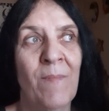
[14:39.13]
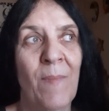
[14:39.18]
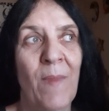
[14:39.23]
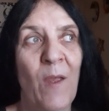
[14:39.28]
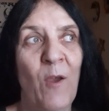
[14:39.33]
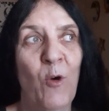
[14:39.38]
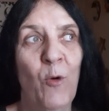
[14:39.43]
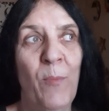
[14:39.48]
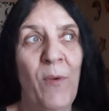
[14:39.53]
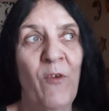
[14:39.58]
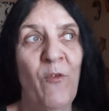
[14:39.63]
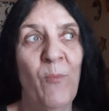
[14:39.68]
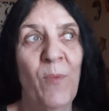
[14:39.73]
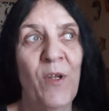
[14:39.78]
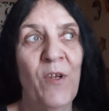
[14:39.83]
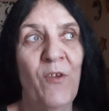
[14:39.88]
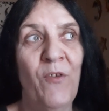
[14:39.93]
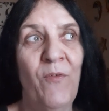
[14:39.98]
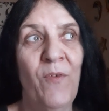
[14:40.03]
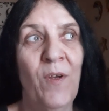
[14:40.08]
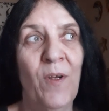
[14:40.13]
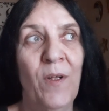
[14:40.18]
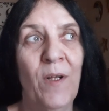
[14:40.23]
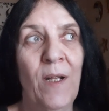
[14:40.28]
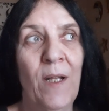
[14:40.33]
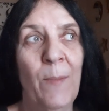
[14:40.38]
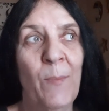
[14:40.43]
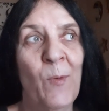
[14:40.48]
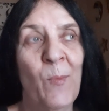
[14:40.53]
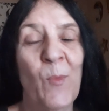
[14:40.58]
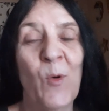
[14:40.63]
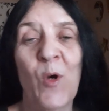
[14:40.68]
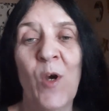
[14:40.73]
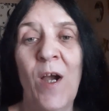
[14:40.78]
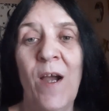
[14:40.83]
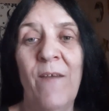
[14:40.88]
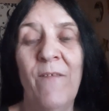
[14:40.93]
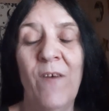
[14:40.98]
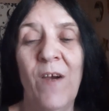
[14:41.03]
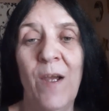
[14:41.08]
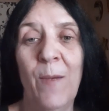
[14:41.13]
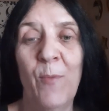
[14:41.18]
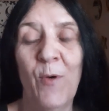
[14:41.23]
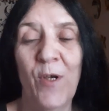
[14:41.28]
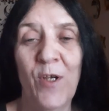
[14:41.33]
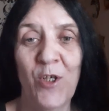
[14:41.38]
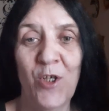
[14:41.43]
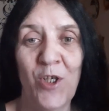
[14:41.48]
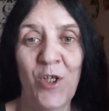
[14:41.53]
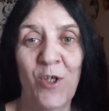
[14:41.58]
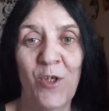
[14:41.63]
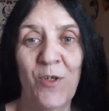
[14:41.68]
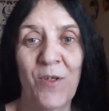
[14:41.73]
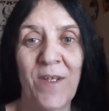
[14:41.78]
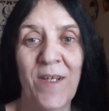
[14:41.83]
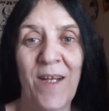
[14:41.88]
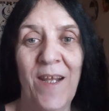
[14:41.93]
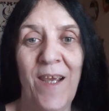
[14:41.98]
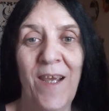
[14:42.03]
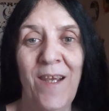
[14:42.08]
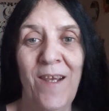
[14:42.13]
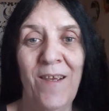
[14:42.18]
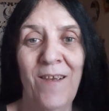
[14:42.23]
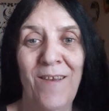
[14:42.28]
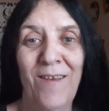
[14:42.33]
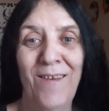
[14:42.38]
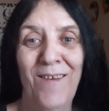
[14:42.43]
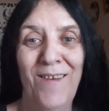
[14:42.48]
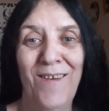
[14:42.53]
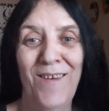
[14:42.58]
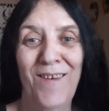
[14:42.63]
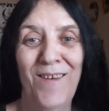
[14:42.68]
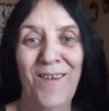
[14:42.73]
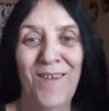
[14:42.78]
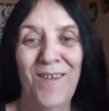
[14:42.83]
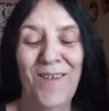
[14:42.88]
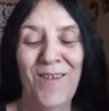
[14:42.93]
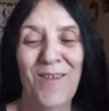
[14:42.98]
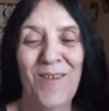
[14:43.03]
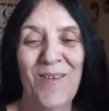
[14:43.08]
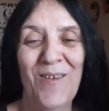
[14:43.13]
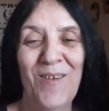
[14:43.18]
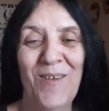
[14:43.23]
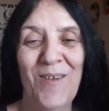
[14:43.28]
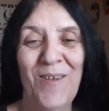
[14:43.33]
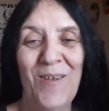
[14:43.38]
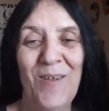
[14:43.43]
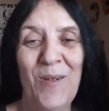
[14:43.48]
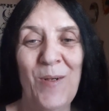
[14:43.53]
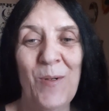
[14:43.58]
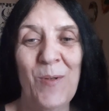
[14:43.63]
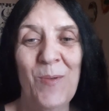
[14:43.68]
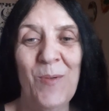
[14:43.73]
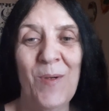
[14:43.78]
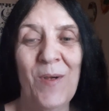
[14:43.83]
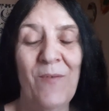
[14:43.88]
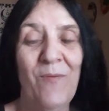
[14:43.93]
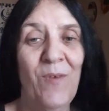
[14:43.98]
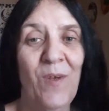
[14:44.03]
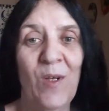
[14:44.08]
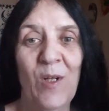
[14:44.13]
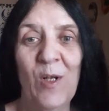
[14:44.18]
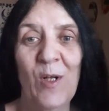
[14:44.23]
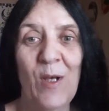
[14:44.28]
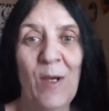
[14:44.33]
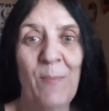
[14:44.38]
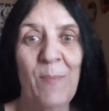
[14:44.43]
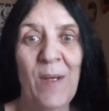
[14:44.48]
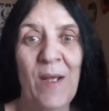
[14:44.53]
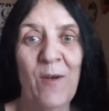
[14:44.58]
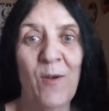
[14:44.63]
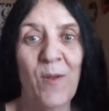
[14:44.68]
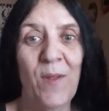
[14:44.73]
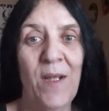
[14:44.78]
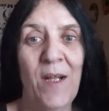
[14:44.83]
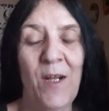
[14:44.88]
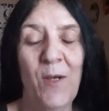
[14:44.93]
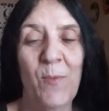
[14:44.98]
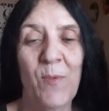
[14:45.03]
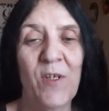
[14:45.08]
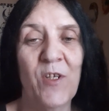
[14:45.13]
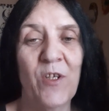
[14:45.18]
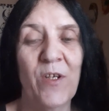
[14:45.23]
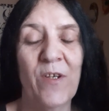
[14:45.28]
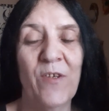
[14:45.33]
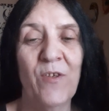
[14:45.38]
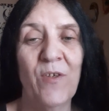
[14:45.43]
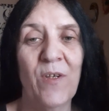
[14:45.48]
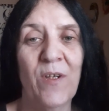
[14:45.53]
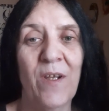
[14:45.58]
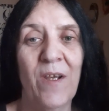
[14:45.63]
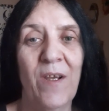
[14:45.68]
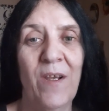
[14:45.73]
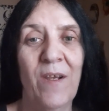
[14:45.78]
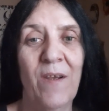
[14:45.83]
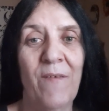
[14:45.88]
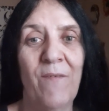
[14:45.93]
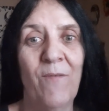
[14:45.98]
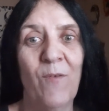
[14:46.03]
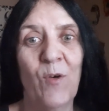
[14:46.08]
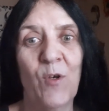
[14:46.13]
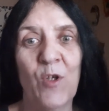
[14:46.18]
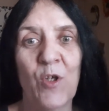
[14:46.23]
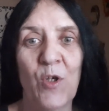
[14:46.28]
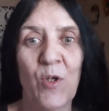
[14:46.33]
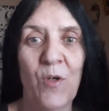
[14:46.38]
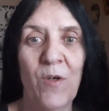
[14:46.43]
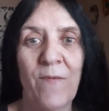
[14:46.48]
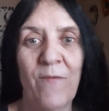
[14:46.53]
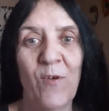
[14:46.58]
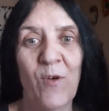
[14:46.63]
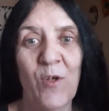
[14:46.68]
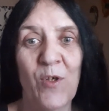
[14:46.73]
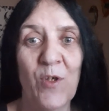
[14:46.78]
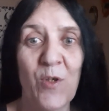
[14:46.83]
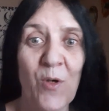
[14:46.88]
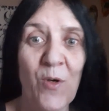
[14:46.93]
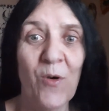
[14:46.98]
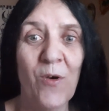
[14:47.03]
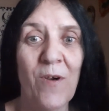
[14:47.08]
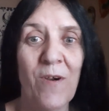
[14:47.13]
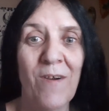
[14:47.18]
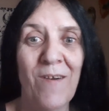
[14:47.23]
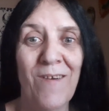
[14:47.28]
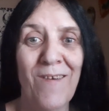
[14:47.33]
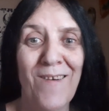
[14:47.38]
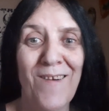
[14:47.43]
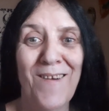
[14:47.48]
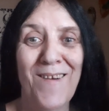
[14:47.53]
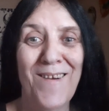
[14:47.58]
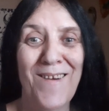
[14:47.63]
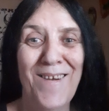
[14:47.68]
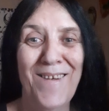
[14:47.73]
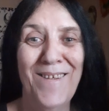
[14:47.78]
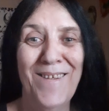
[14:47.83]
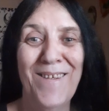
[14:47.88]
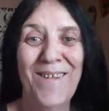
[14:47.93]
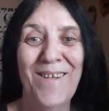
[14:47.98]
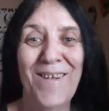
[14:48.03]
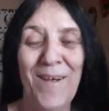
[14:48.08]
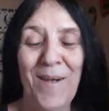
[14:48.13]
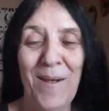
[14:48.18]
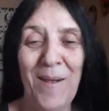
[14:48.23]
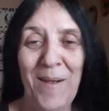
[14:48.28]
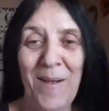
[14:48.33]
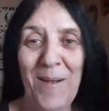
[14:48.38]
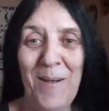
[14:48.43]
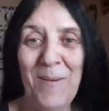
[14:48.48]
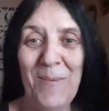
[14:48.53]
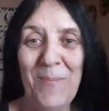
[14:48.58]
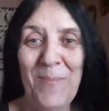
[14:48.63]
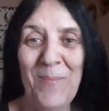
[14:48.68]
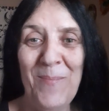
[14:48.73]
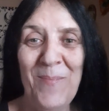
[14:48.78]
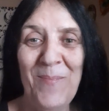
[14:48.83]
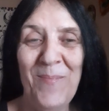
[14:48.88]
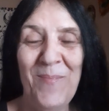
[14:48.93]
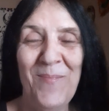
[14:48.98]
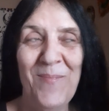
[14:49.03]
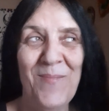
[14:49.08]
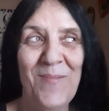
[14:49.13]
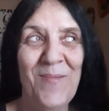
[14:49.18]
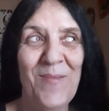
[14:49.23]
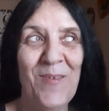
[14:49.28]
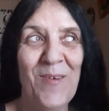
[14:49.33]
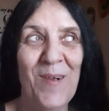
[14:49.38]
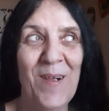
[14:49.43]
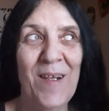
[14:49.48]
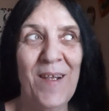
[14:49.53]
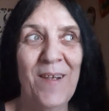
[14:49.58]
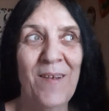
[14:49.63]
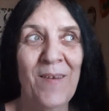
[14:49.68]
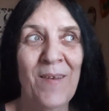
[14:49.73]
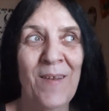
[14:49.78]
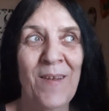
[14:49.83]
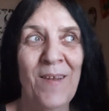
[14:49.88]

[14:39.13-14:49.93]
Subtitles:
I hope everybody's feeling a little bit more high vibrational today. You know, I feel a lot better than I was yesterday. For sure. I am. Right?